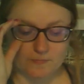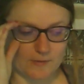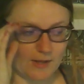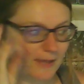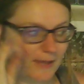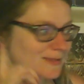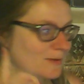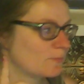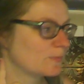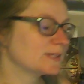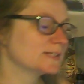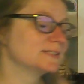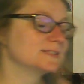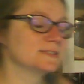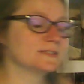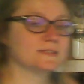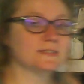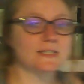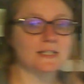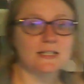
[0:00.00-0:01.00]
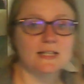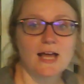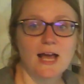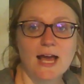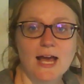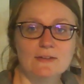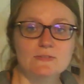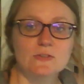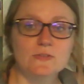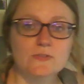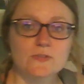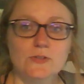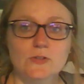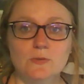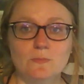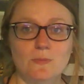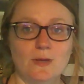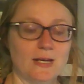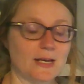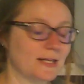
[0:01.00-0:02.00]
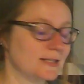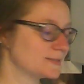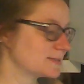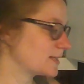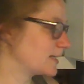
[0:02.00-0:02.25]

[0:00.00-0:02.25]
and then we still have a few minutes